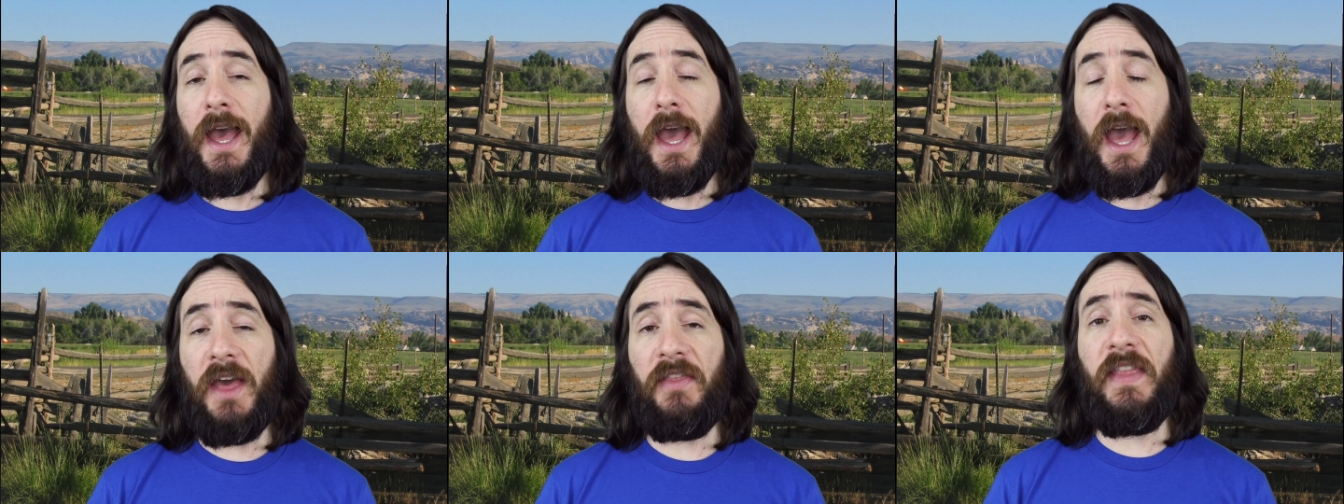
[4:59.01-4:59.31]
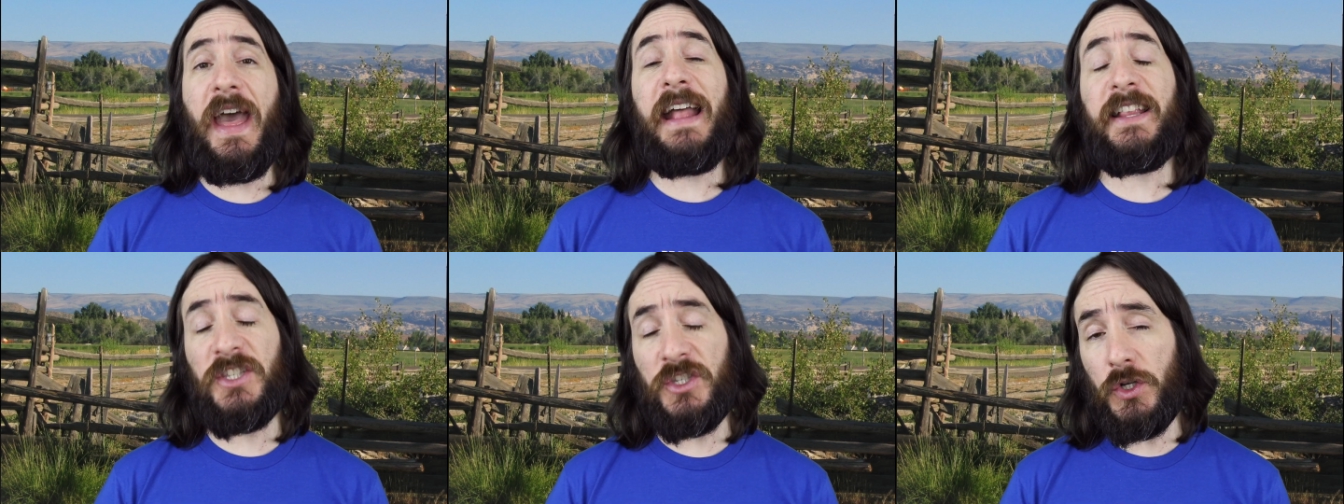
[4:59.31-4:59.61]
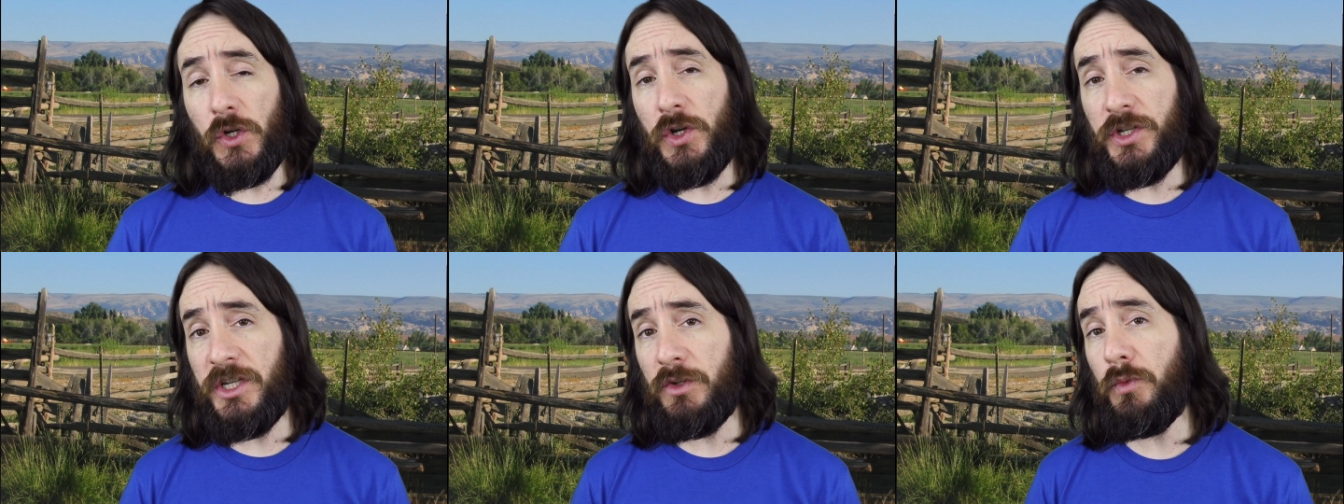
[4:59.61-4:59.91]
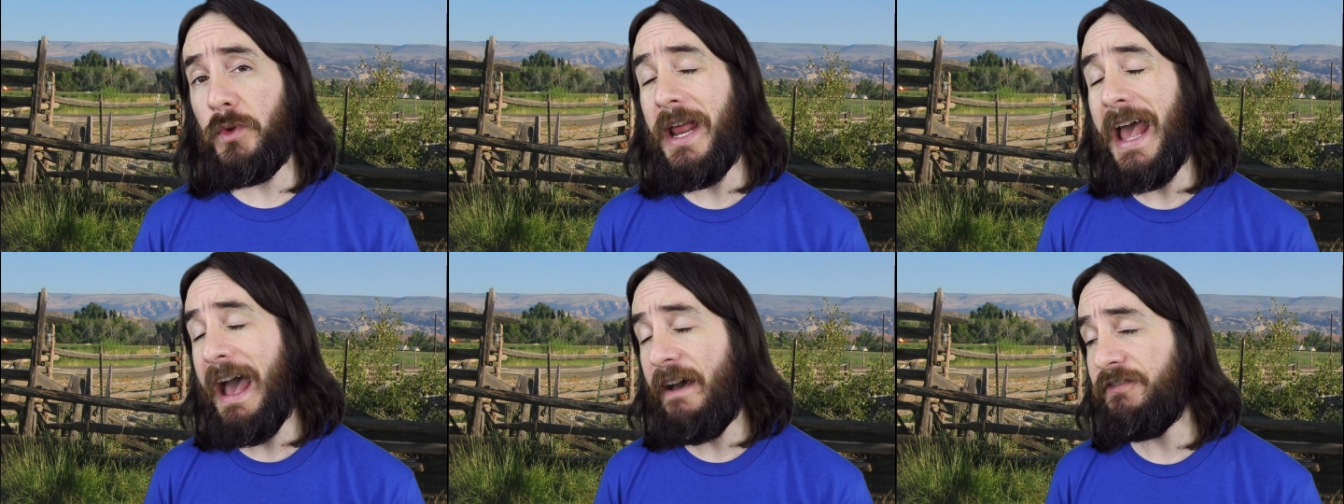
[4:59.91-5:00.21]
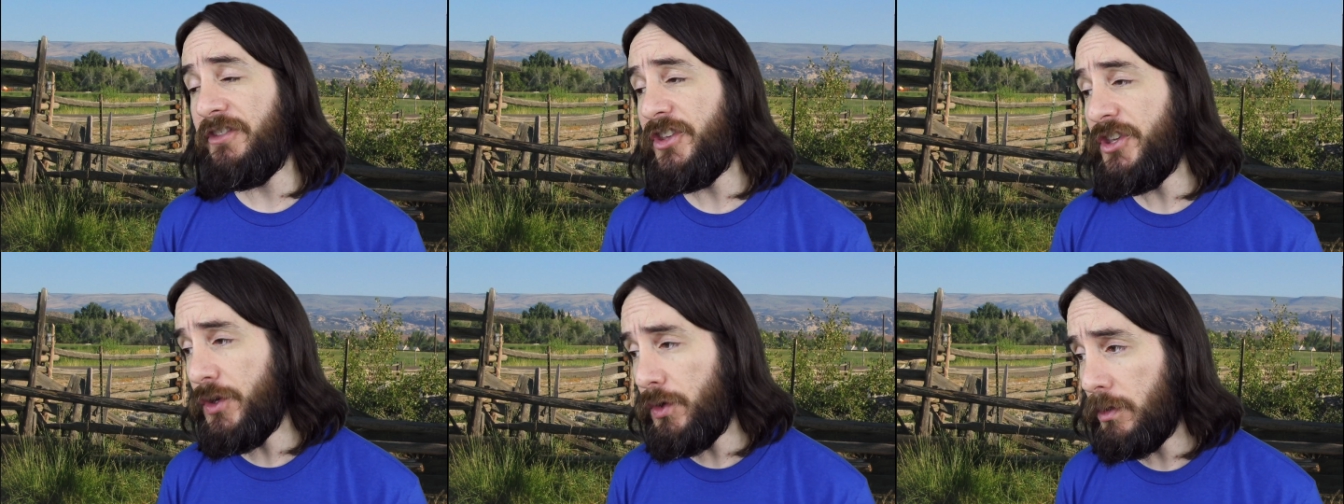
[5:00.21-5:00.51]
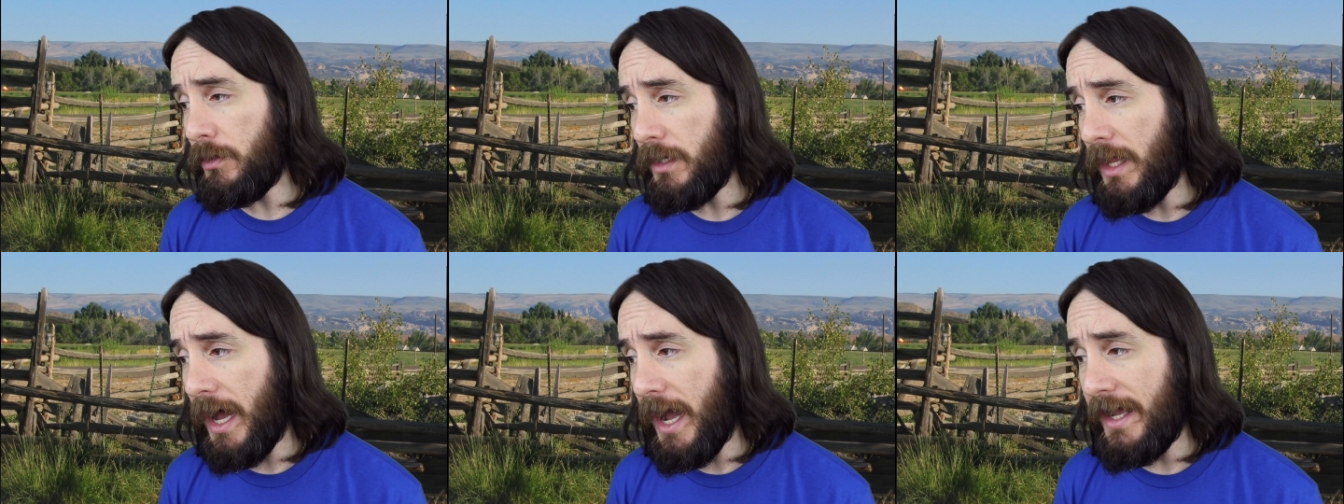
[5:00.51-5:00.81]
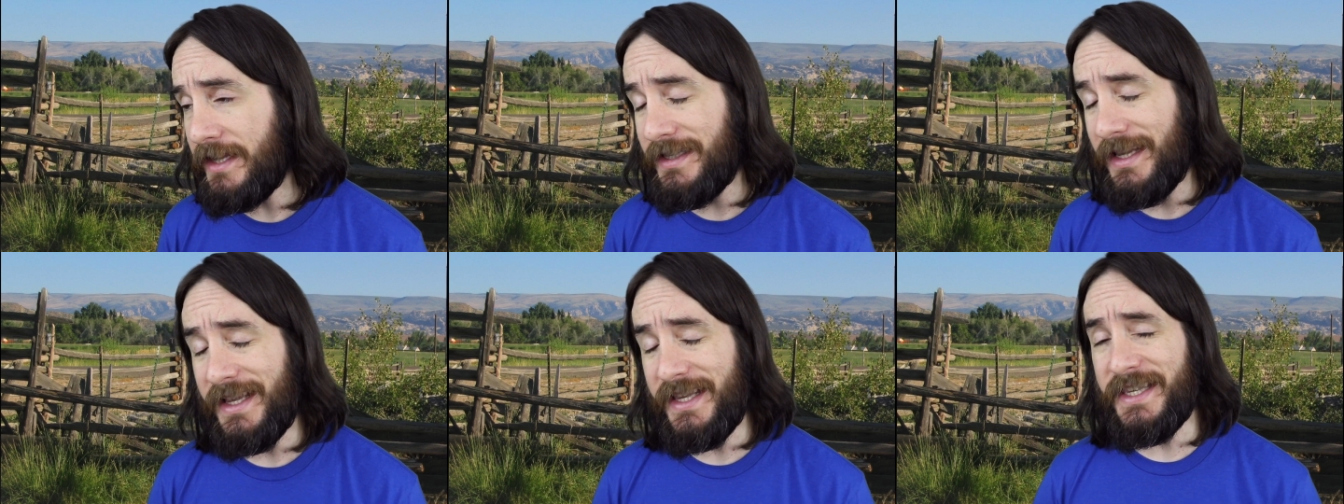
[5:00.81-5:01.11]
and that surgeon would have to
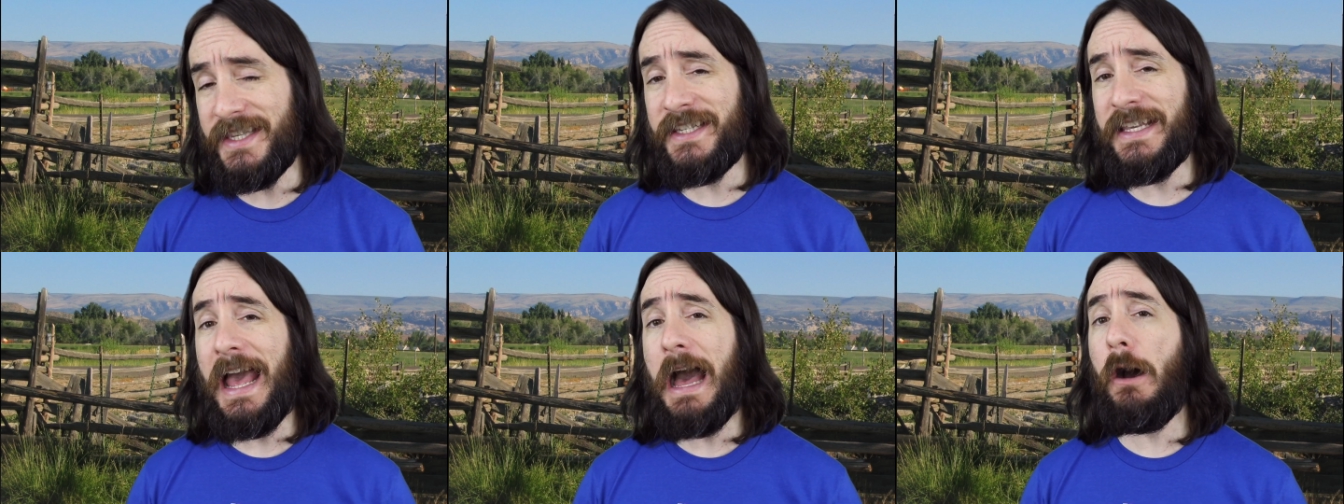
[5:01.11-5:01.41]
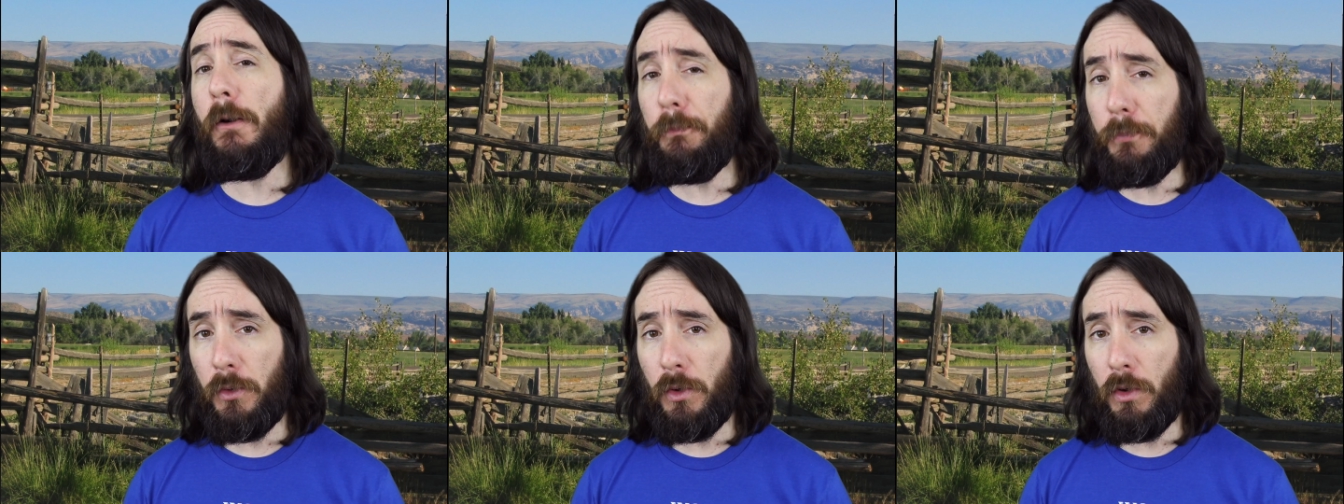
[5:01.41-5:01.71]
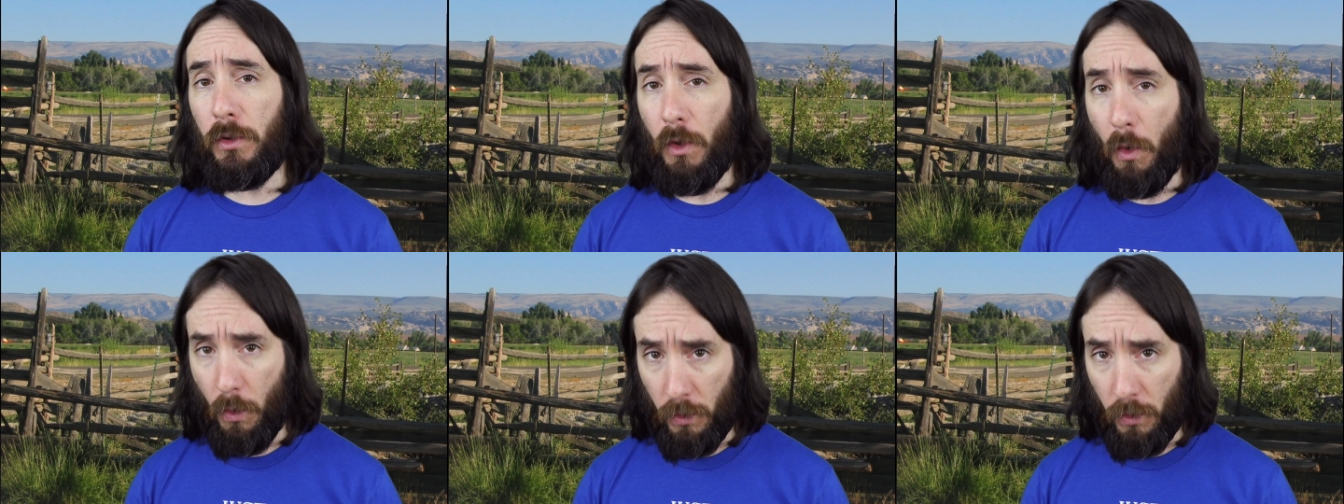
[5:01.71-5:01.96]
utilize a scalpel